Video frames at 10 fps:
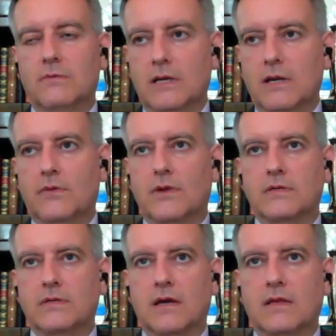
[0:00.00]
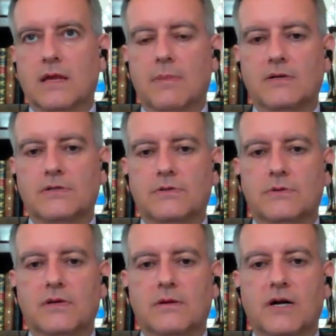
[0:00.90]
We know that they passed a
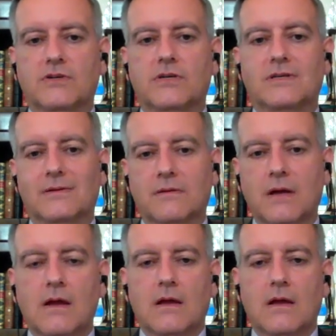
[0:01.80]
2-year budget to